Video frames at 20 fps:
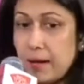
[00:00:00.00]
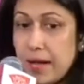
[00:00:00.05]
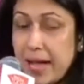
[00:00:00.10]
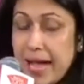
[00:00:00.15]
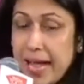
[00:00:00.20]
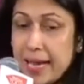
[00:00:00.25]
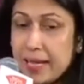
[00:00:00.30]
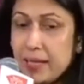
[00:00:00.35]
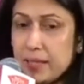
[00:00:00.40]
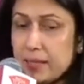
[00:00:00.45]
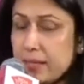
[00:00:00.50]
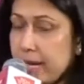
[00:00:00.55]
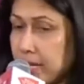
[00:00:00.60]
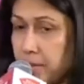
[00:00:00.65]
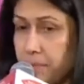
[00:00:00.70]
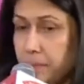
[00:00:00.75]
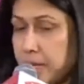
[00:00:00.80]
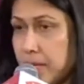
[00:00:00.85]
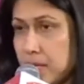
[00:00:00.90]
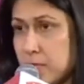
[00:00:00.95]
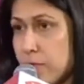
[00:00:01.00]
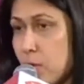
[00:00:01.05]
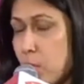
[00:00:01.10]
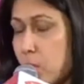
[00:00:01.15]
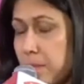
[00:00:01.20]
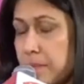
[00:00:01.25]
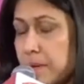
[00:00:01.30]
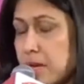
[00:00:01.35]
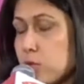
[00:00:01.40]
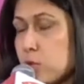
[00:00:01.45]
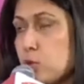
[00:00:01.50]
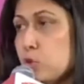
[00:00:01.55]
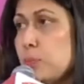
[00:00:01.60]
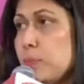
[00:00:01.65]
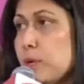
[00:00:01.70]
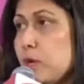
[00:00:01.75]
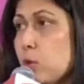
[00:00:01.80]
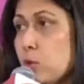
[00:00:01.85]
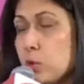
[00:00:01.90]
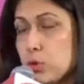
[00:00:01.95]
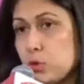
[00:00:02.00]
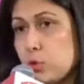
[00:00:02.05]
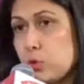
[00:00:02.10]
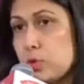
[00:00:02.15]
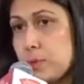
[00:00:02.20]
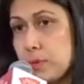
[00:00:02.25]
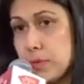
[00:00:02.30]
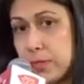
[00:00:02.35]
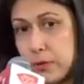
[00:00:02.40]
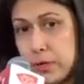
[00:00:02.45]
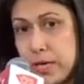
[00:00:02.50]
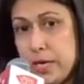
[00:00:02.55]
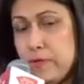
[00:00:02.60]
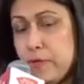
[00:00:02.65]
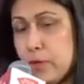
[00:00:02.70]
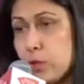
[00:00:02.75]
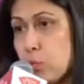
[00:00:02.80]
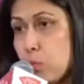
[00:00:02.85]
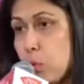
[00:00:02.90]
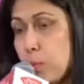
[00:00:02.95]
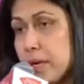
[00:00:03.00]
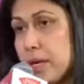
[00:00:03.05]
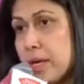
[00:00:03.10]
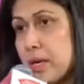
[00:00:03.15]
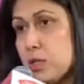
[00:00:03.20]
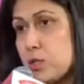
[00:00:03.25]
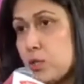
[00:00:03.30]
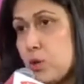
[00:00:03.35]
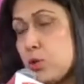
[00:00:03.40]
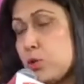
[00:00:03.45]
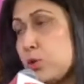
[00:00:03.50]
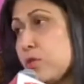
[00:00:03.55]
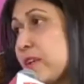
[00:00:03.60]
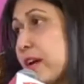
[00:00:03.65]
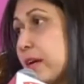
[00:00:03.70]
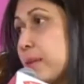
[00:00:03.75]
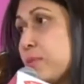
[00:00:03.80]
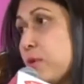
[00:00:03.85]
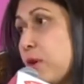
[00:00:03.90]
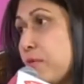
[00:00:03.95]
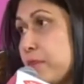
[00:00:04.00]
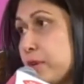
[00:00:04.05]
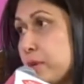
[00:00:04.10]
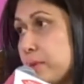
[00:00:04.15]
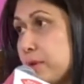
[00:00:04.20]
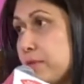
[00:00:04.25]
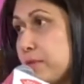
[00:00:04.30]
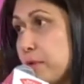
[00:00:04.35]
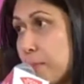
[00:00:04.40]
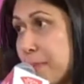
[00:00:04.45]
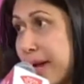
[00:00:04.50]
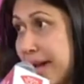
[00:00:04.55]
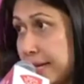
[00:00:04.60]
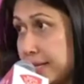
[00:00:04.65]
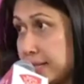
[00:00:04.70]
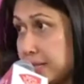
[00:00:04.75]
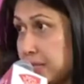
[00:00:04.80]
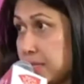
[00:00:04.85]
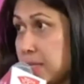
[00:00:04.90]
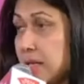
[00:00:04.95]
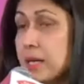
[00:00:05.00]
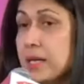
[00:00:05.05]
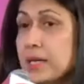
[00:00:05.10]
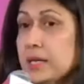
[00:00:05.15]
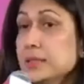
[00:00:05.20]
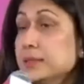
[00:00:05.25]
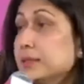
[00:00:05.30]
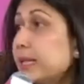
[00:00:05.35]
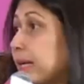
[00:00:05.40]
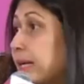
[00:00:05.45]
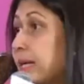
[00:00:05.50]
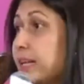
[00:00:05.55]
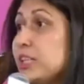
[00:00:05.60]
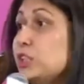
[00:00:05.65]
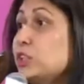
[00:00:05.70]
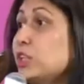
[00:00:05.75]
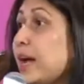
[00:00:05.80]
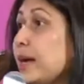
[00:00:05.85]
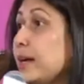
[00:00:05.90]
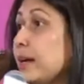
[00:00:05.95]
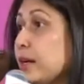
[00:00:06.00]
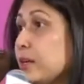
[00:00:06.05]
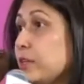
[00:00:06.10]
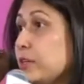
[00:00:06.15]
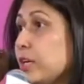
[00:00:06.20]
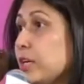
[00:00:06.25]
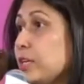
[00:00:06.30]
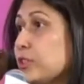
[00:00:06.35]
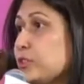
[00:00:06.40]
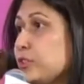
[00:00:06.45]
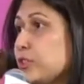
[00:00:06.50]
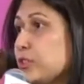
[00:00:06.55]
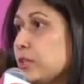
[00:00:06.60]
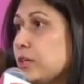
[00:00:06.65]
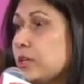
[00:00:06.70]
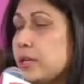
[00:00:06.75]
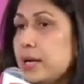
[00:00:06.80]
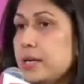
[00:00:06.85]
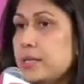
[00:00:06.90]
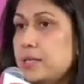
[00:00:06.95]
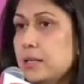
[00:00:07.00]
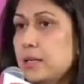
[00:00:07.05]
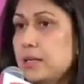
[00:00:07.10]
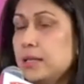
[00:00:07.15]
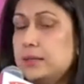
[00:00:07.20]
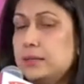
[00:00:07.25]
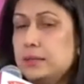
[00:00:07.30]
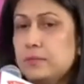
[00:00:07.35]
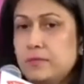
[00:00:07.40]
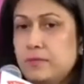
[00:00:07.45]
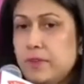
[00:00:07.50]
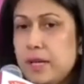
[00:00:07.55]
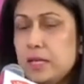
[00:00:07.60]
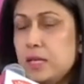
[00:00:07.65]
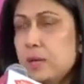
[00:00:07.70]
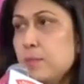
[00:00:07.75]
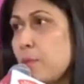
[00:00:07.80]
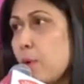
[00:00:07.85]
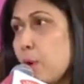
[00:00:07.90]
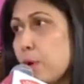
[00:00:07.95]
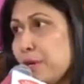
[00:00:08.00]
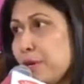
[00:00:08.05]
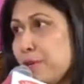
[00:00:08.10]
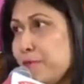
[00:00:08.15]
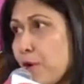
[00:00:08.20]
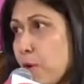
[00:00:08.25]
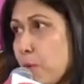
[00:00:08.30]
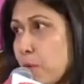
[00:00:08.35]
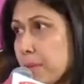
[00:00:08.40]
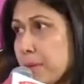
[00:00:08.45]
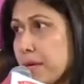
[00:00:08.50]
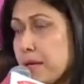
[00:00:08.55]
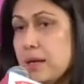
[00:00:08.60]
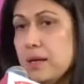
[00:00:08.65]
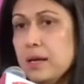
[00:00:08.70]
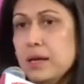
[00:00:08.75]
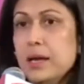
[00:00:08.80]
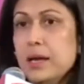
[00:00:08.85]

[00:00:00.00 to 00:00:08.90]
And NPS for women are super low, so it's great for the woman and it's also very profitable for banks. Secondly, child education. Great, it's very important for women.